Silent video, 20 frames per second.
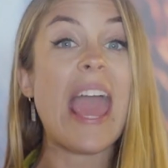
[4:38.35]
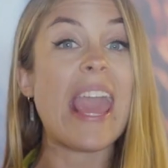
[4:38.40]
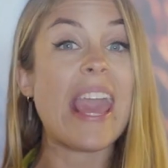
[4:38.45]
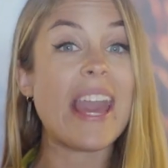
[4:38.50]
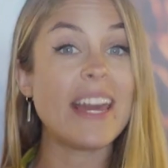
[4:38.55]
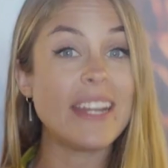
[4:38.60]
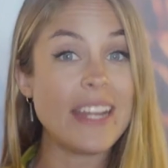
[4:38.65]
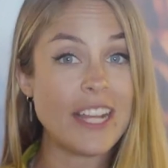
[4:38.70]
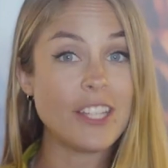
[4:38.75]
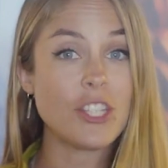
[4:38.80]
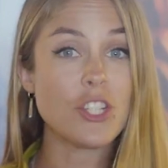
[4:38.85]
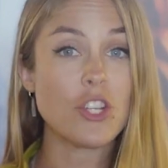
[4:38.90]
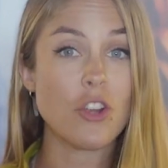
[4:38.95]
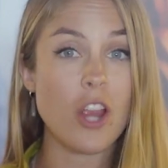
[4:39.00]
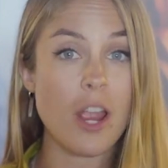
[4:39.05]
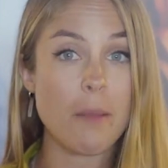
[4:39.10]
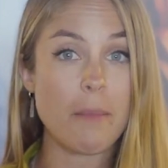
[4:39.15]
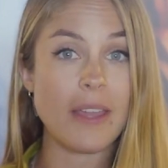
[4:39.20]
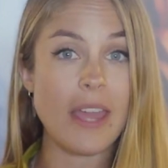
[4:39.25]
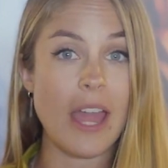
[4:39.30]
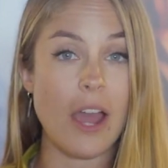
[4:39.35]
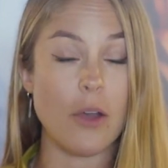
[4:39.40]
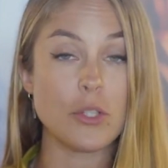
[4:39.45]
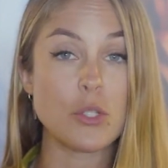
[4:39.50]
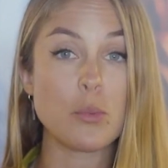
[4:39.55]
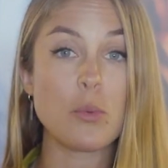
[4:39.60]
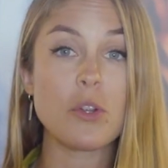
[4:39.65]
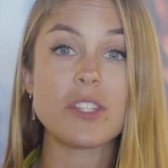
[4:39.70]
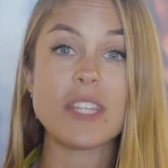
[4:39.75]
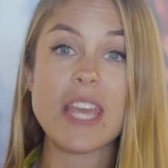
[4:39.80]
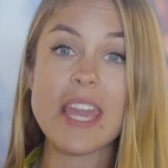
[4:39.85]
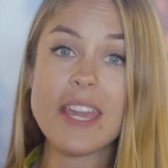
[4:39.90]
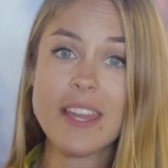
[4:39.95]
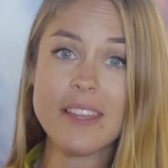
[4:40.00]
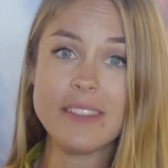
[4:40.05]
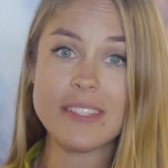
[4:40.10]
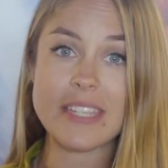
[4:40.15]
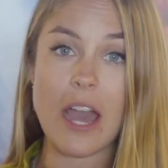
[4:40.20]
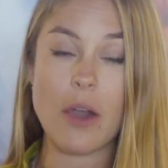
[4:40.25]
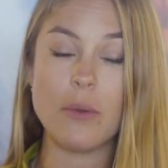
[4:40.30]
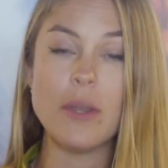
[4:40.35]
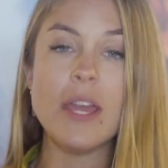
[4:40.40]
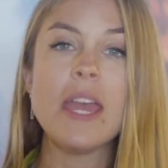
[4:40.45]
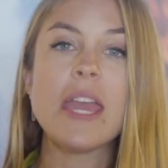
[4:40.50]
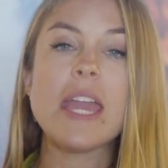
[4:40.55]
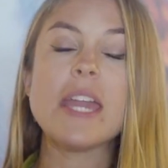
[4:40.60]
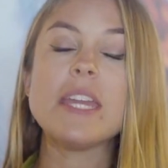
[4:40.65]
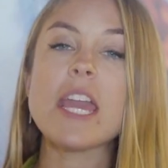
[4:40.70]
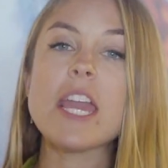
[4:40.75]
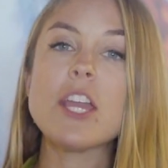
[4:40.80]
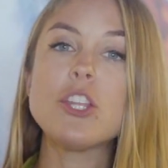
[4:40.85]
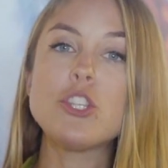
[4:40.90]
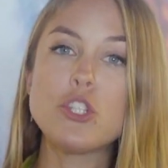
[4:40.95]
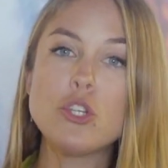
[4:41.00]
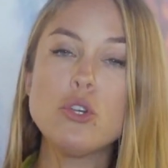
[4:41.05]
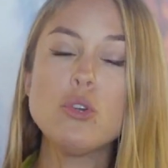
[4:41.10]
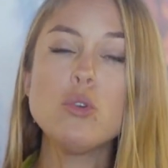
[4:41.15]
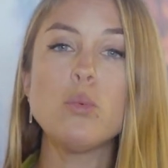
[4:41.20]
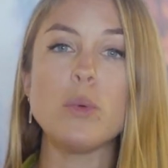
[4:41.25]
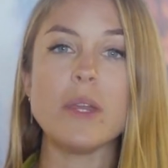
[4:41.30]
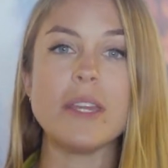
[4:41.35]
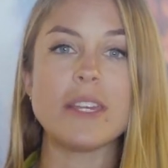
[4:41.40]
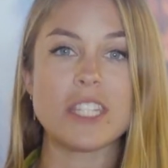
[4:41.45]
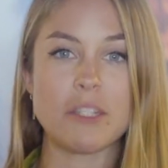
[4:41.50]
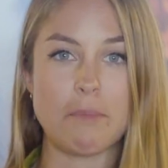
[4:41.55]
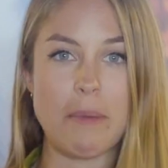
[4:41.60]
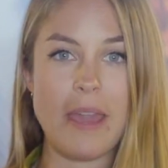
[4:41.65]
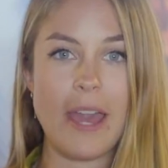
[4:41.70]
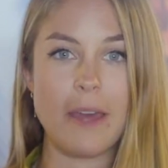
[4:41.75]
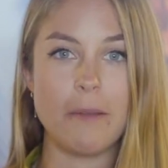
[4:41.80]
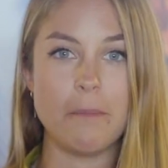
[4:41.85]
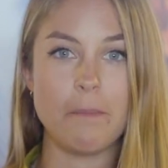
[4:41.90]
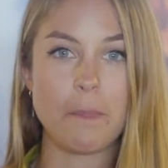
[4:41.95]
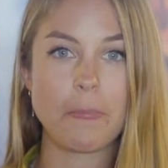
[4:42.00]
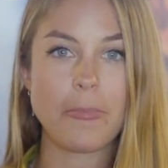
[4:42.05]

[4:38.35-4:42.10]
and Instagram accounts were taken down in a 2-week span.